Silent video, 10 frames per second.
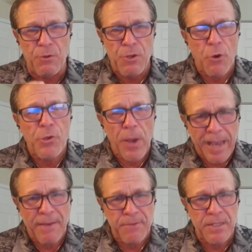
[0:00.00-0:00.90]
know you
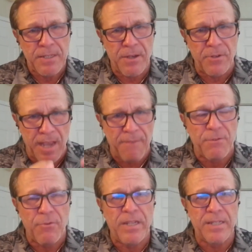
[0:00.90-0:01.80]
have to sell, you have to
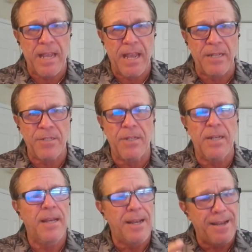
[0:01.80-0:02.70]
raise cash,
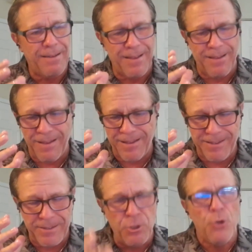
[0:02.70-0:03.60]

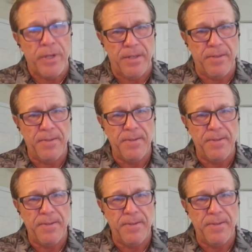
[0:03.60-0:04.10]
do it.